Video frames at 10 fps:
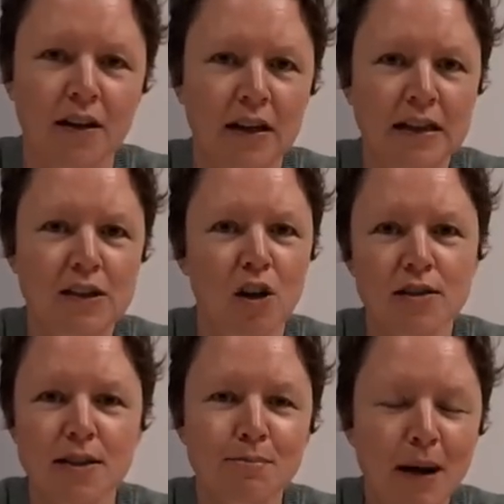It's got
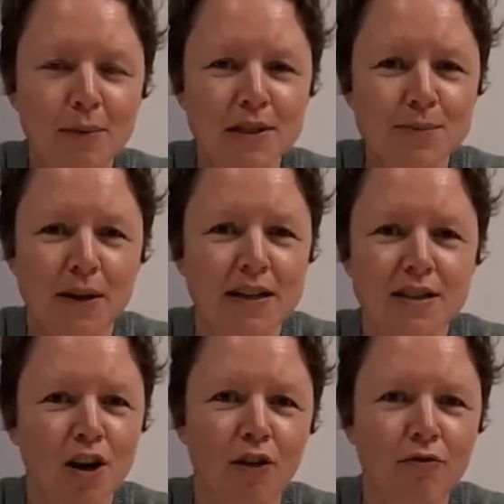some bubbles, but it's
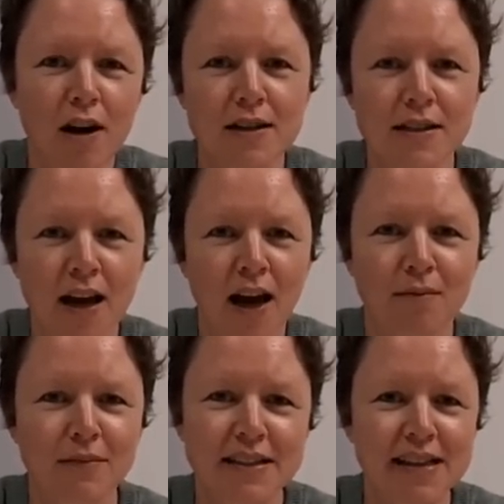not rising
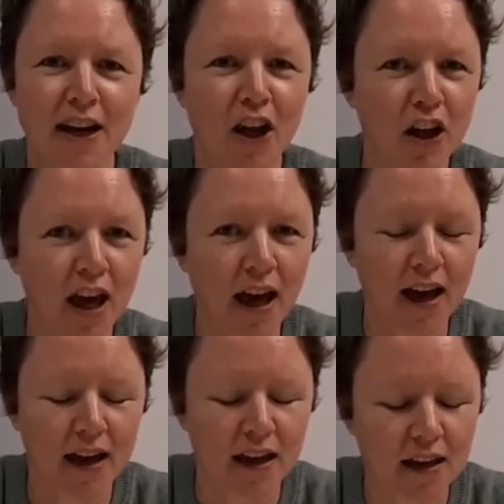up. Is that
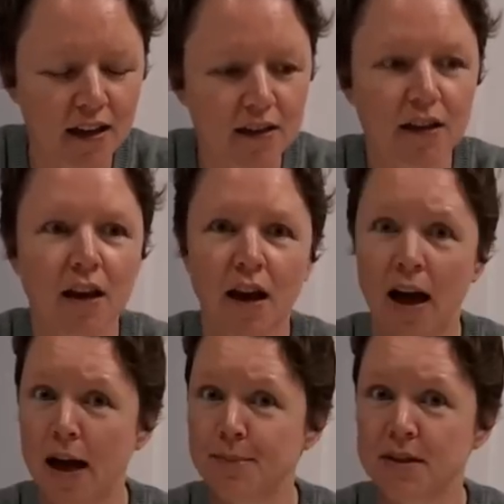okay?
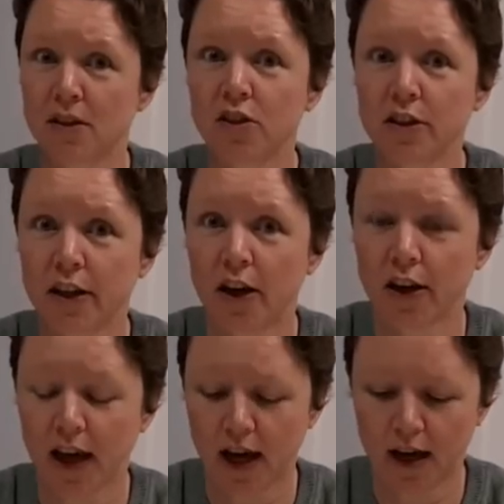Absolutely
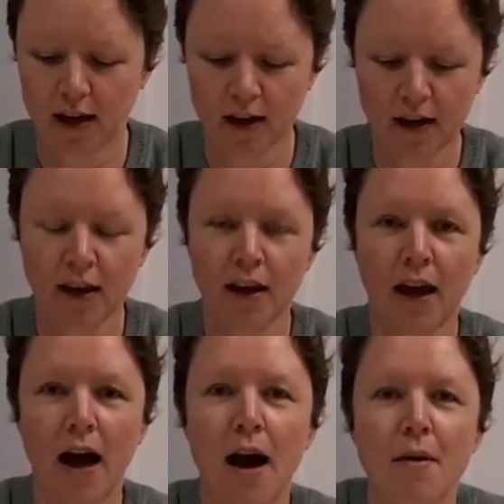okay.
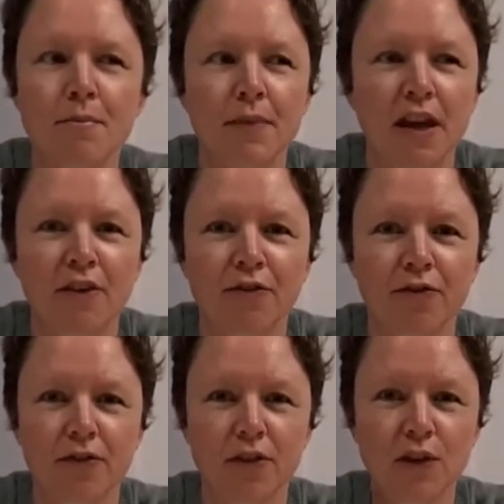
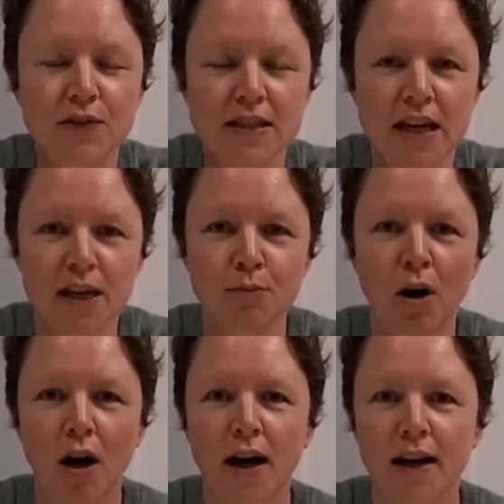If you've seen
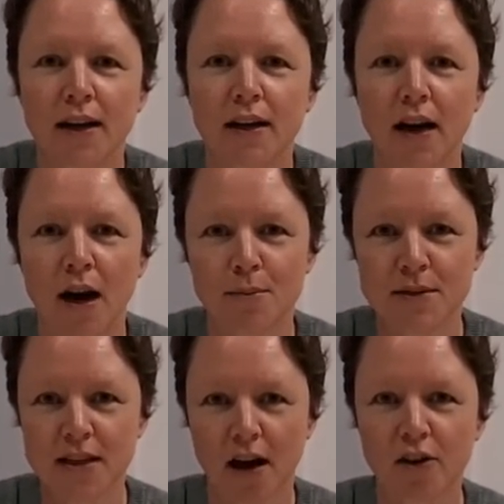my
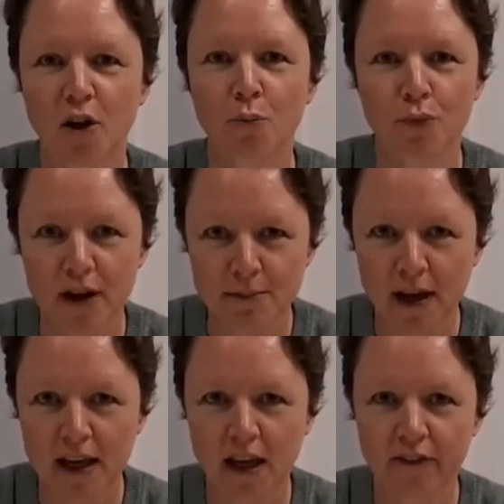sourdough bread
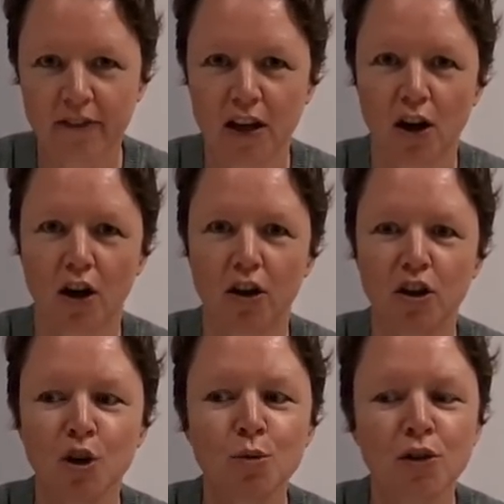making video,
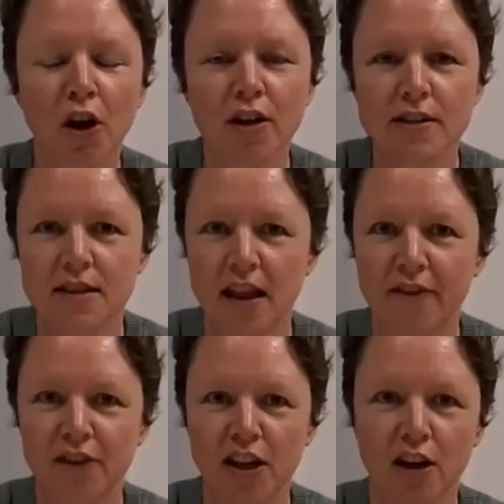you will notice in
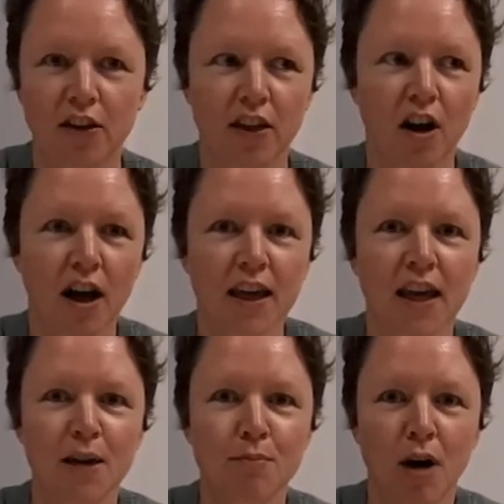that video that I
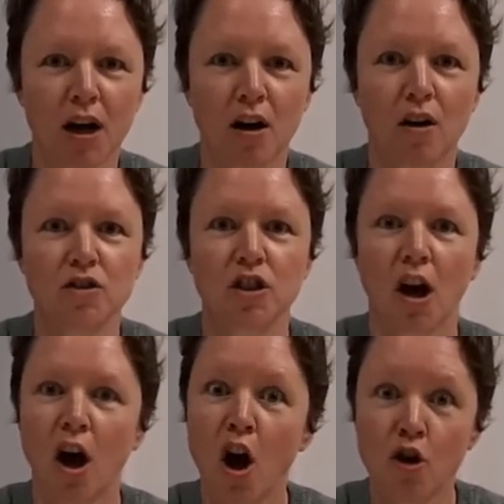keep my culture
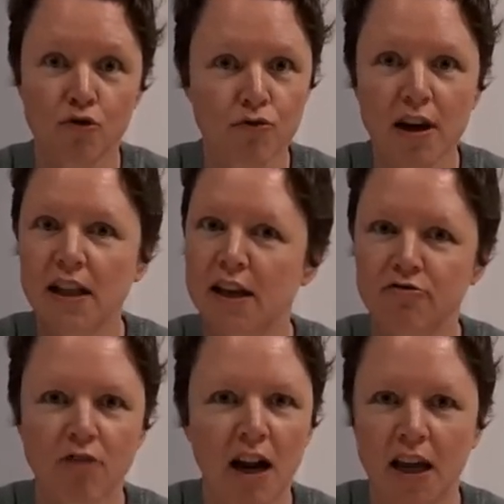really
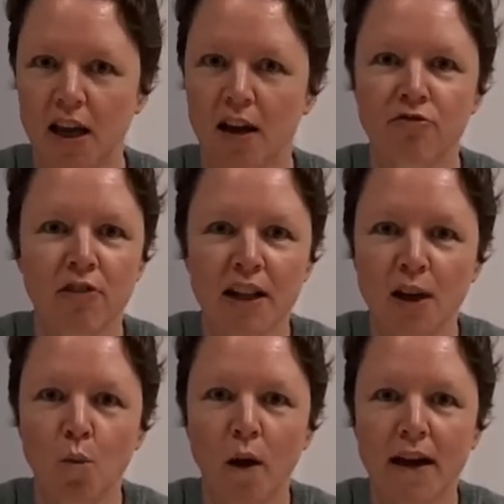runny and really
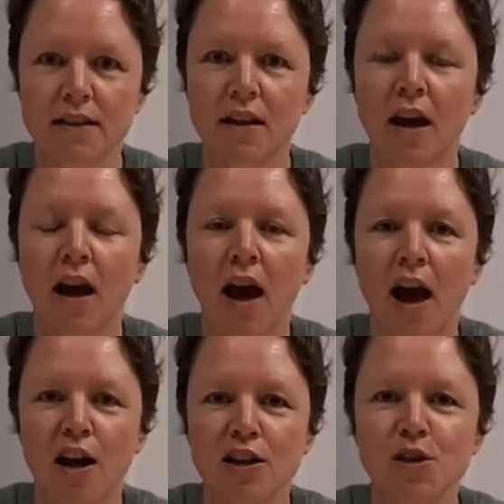wet.
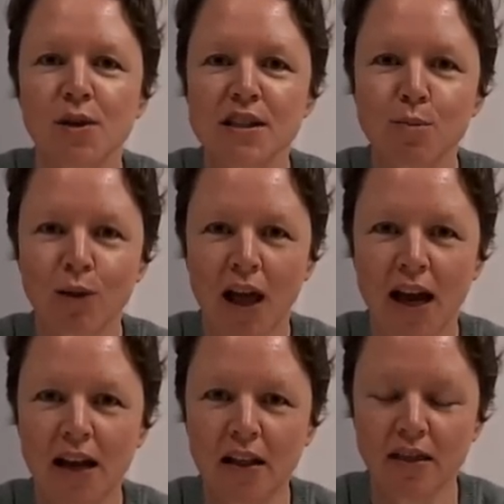And I do
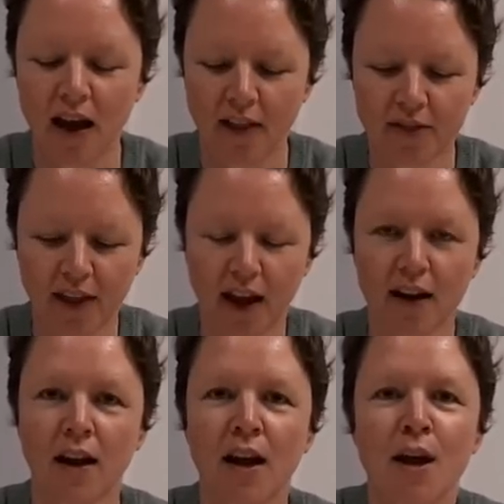explain in that
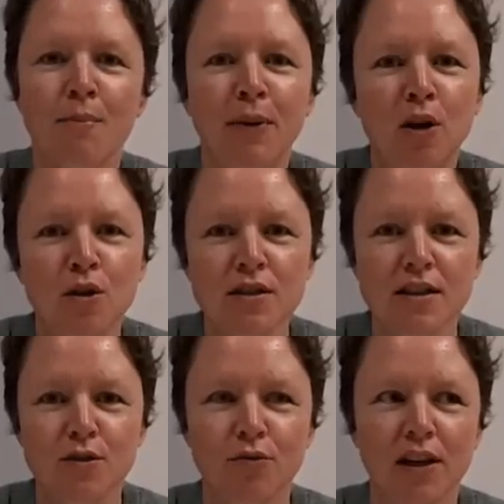because
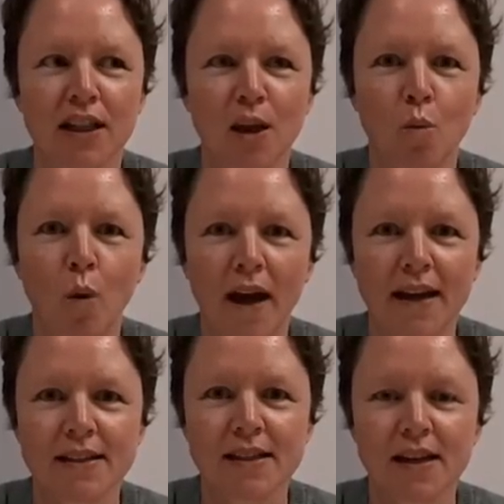it's really
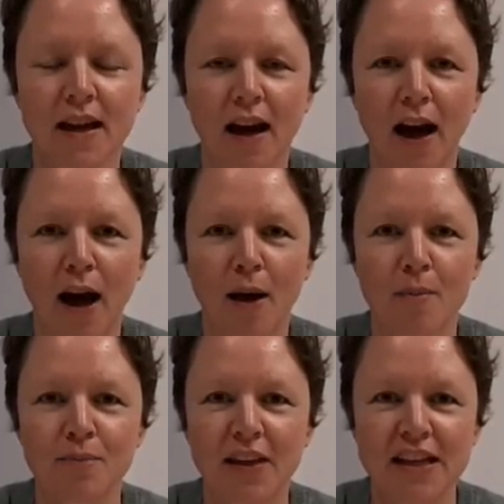wet,
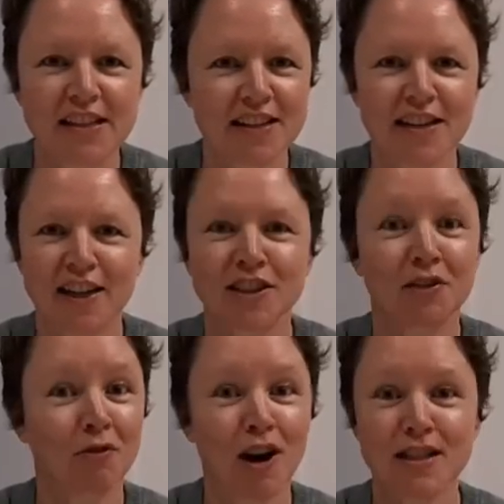it doesn't
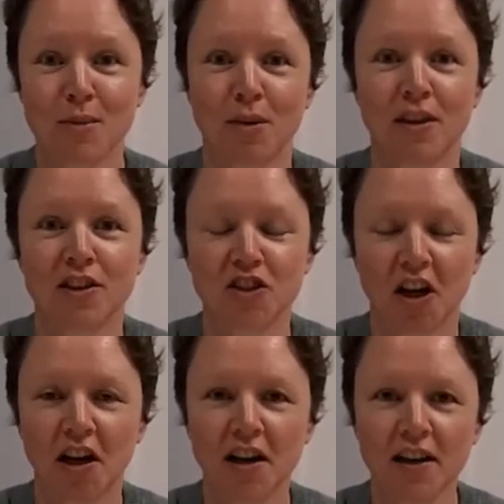actually rise up in the
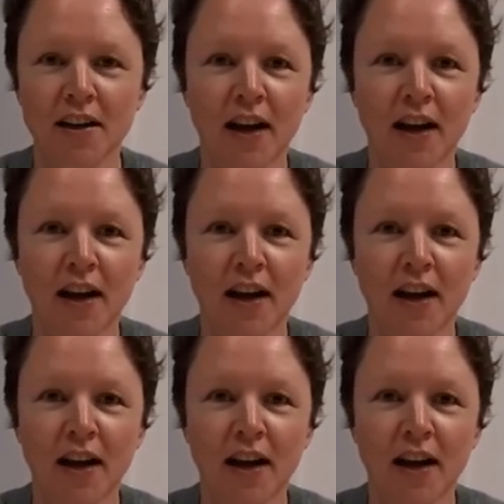jar.